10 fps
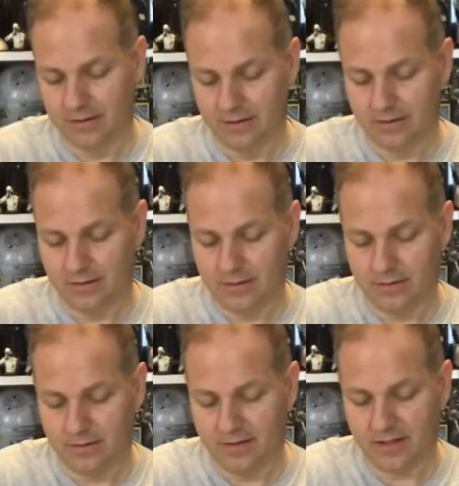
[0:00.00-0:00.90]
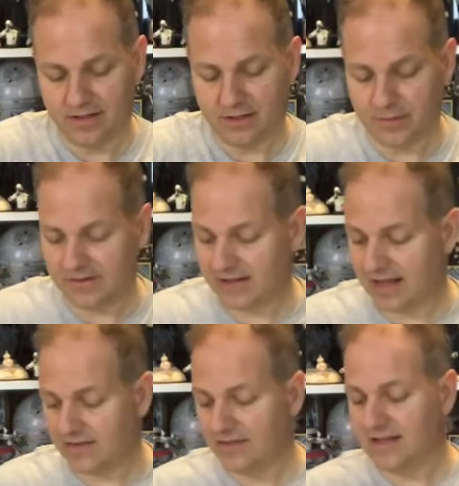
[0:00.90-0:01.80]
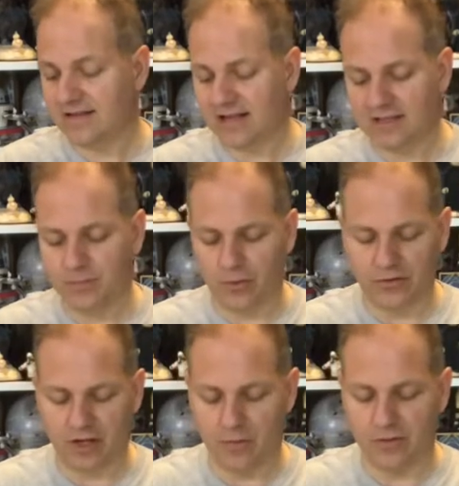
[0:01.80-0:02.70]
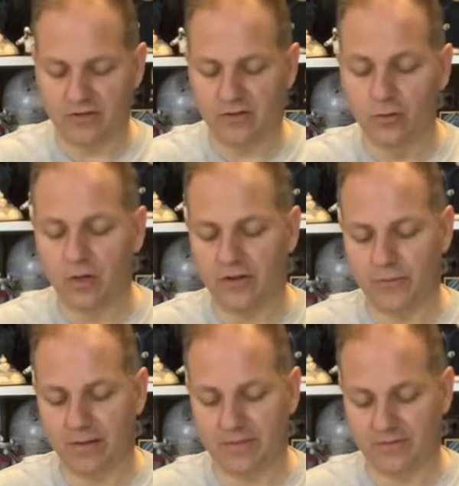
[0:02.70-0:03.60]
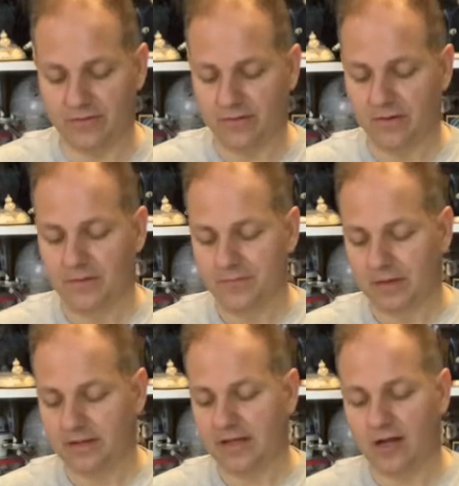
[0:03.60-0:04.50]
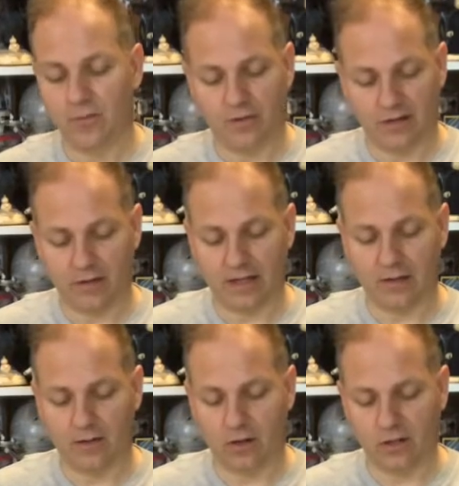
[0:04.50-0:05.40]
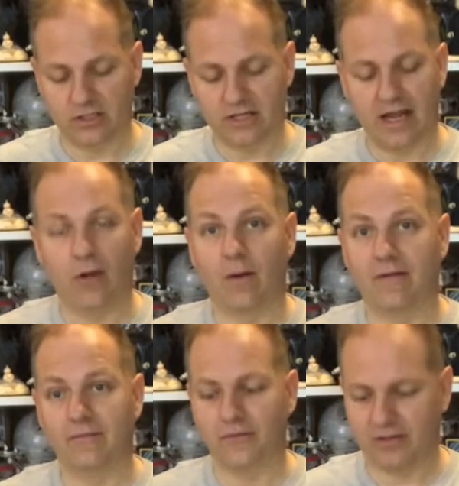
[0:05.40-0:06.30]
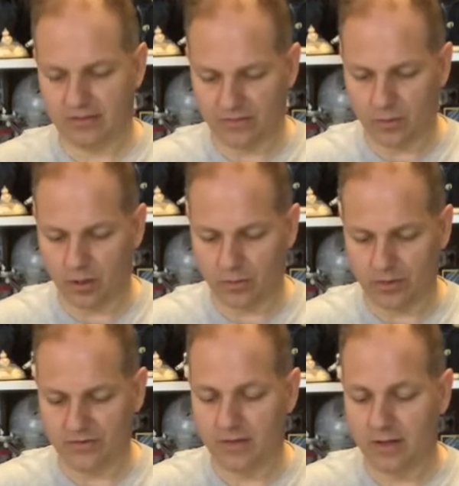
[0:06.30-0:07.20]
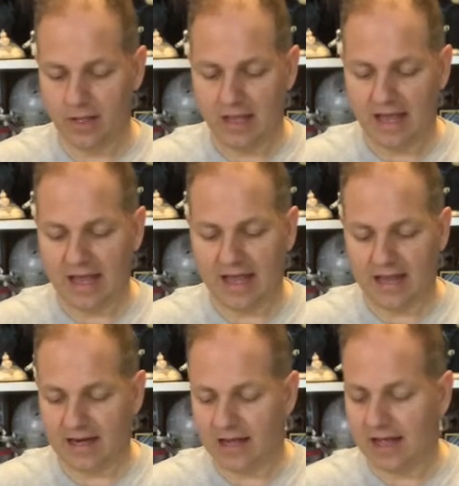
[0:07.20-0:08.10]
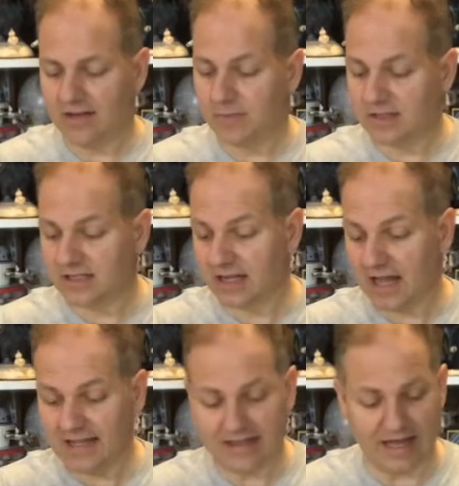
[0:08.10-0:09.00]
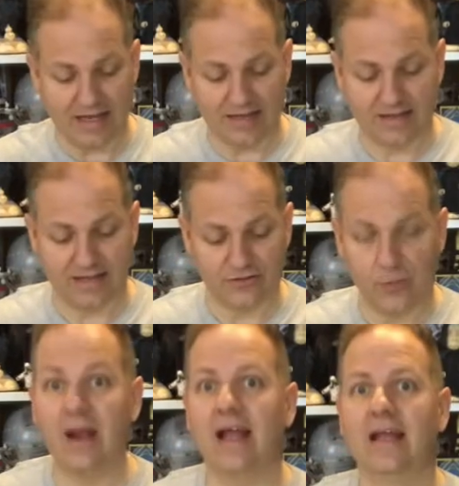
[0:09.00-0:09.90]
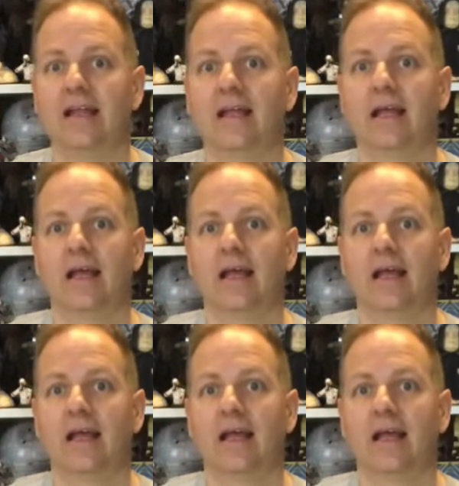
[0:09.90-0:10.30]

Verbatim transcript: the other thing I want to say is these guys both come with two other weapons. They come with like large scale rifles and smaller ones. And as much as I like that, and I think that's great,